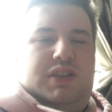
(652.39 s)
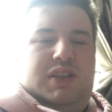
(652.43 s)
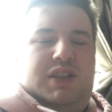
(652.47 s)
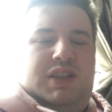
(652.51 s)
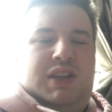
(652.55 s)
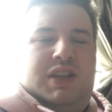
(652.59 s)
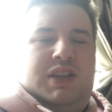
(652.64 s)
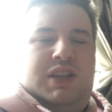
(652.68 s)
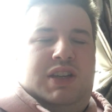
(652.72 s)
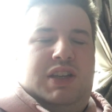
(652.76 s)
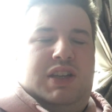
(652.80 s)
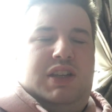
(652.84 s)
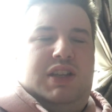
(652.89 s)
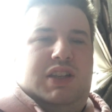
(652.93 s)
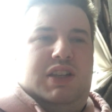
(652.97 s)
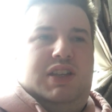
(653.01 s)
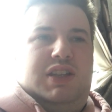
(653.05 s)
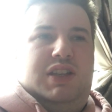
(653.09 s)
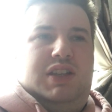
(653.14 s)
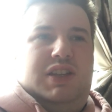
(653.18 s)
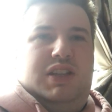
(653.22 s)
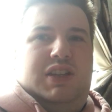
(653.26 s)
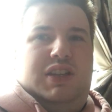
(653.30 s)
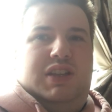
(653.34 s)
Yeah,
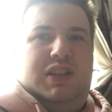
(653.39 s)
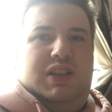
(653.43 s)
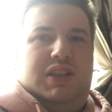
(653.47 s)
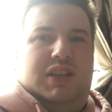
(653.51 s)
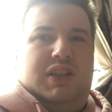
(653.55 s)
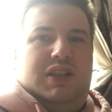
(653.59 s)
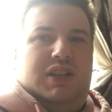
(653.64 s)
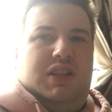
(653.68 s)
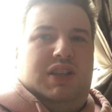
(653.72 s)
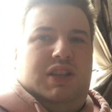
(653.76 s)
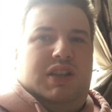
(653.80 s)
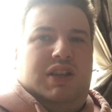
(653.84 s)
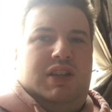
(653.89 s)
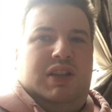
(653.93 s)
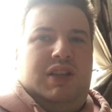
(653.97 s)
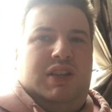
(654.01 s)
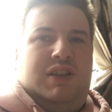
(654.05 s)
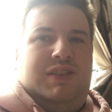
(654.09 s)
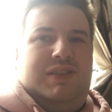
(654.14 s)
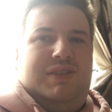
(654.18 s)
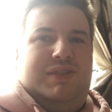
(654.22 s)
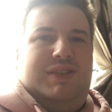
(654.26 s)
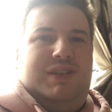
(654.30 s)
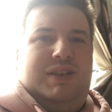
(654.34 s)

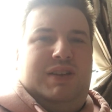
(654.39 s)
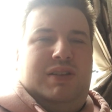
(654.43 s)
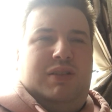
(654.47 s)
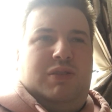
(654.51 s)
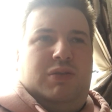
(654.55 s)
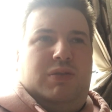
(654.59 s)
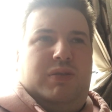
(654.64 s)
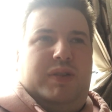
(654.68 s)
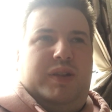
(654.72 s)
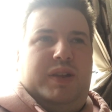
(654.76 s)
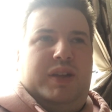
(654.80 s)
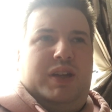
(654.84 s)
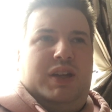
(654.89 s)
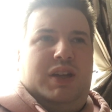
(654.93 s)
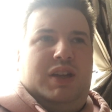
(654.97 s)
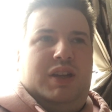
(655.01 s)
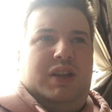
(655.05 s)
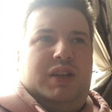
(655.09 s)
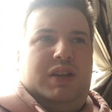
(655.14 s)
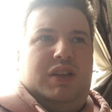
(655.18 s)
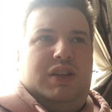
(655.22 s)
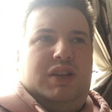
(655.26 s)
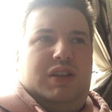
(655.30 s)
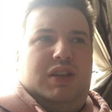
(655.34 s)
and things
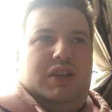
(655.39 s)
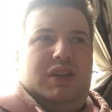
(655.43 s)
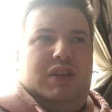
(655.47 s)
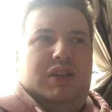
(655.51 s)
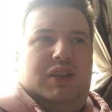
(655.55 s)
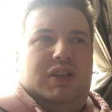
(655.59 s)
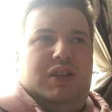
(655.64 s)
like,